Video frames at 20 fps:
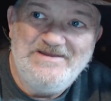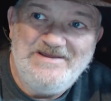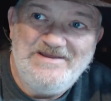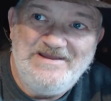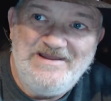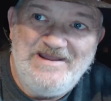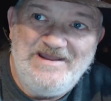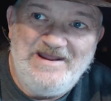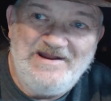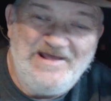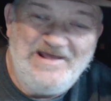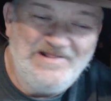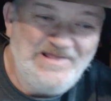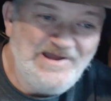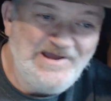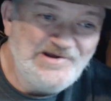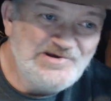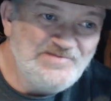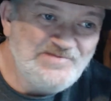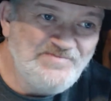And I
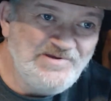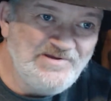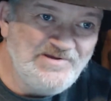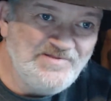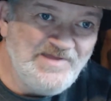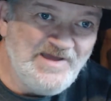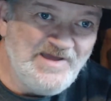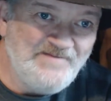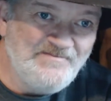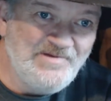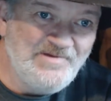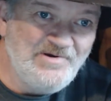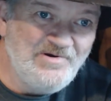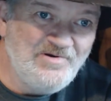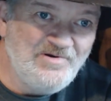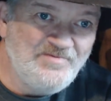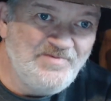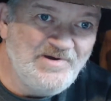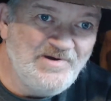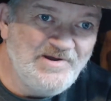like to be in that mood,
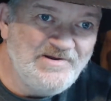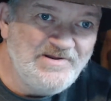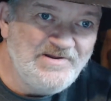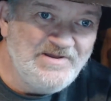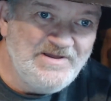but